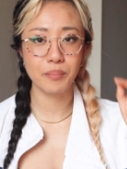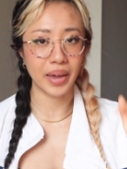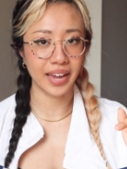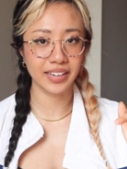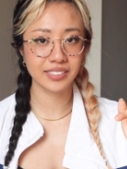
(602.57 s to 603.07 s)
the
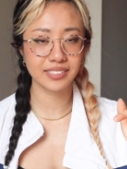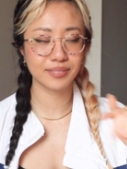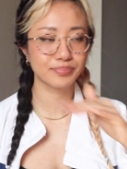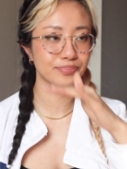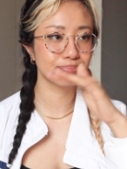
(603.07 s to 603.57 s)

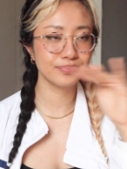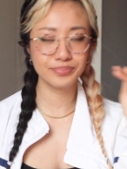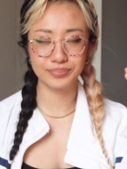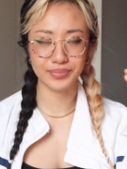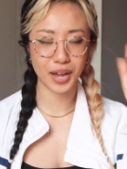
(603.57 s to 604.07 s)
bangs.
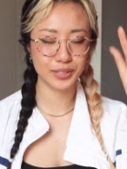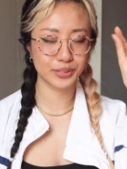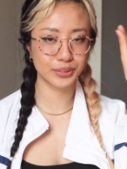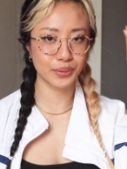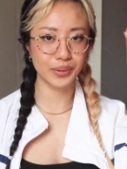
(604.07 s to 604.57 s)
Mm,
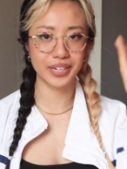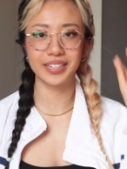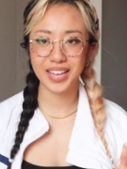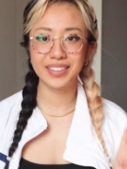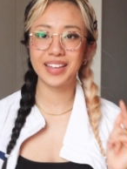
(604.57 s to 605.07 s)
so
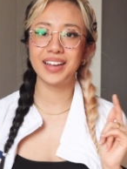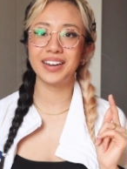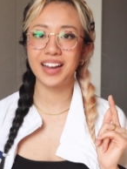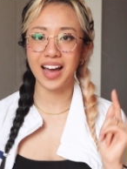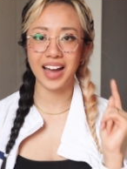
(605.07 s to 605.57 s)
good. And
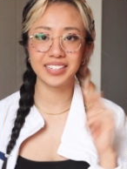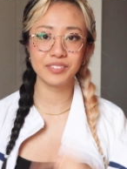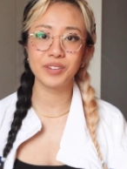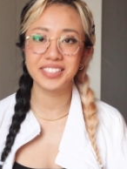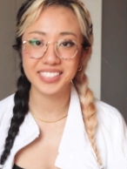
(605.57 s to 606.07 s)
then I
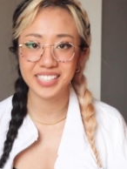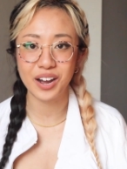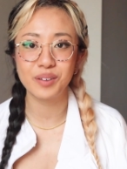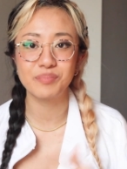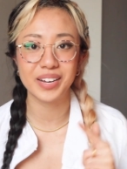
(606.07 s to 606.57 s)
didn't write this
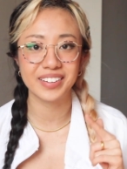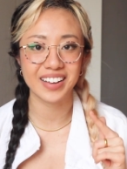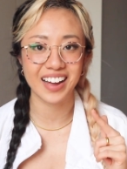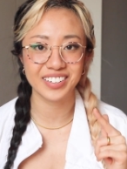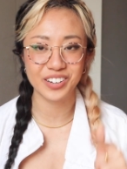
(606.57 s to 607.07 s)
down, but
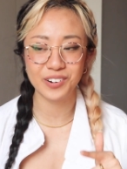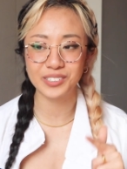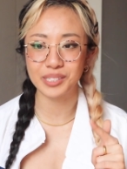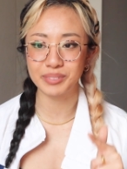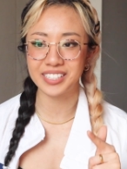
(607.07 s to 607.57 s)
I
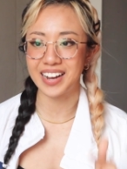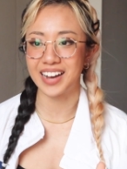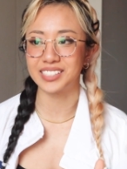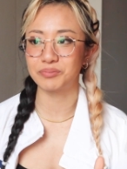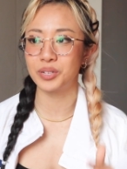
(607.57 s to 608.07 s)
know someone's gonna
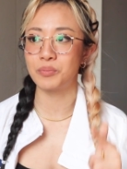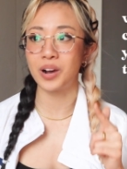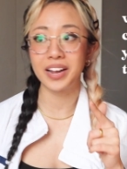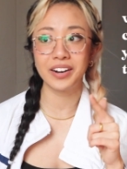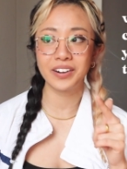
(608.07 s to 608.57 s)
ask me,
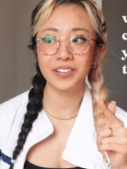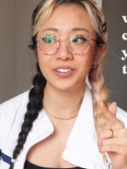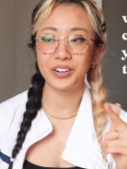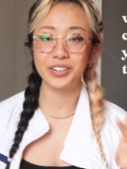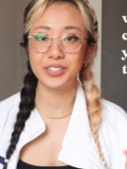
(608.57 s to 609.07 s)
what hair
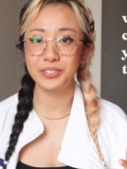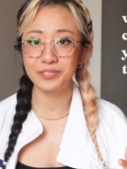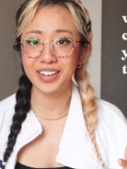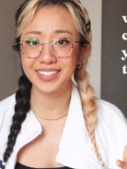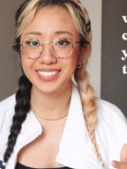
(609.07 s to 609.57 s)
color are you gonna
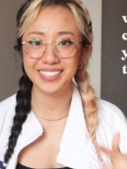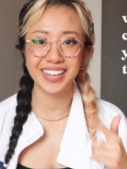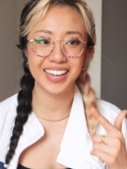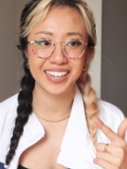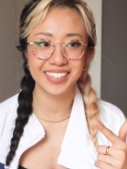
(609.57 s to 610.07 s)
do next?
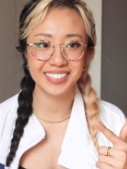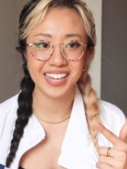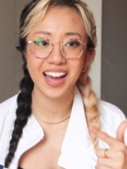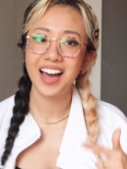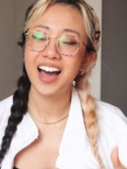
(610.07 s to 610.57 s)
And
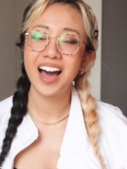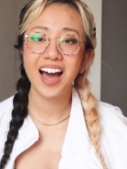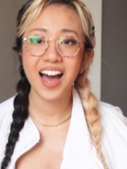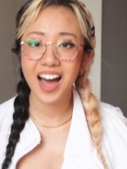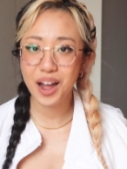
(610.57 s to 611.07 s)

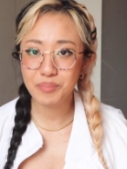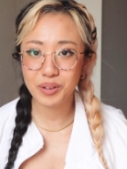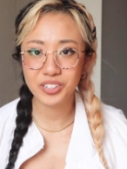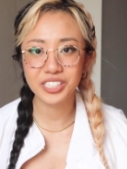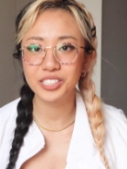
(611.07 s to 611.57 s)
I'm
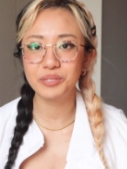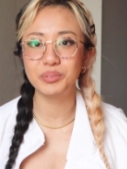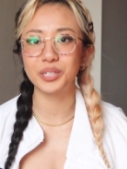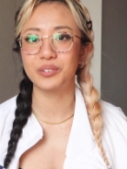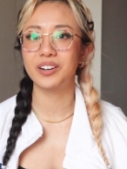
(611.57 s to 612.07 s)
probably gonna do
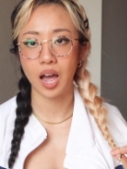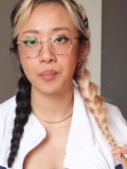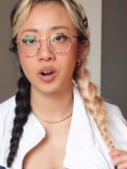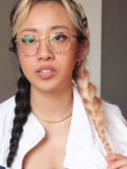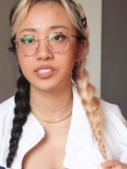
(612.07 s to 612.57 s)
blue.
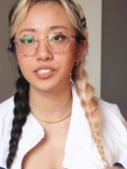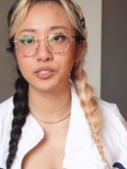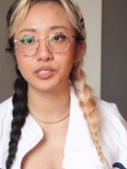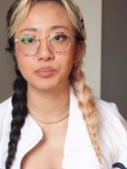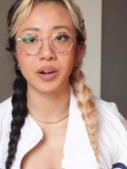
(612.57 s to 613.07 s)
I'm honestly
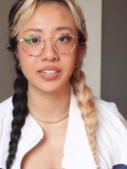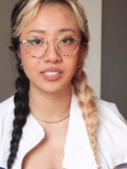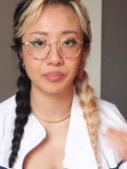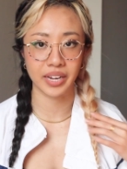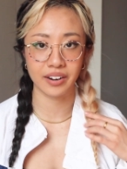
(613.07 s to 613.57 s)
so
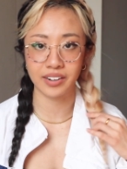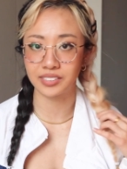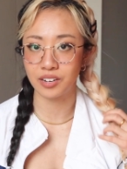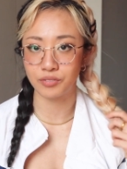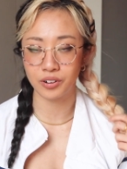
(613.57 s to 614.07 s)
surprised that my hair
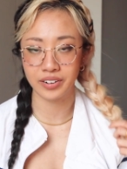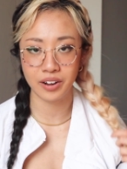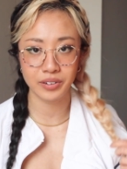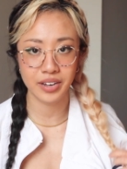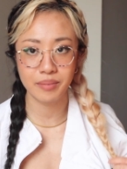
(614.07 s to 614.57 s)
has not fallen
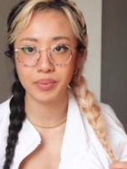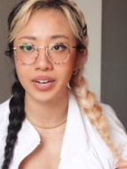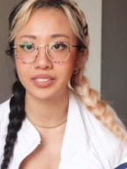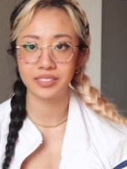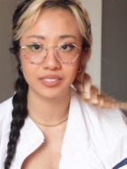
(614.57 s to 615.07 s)
out yet,
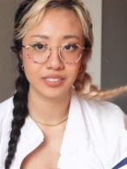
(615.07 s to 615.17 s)
but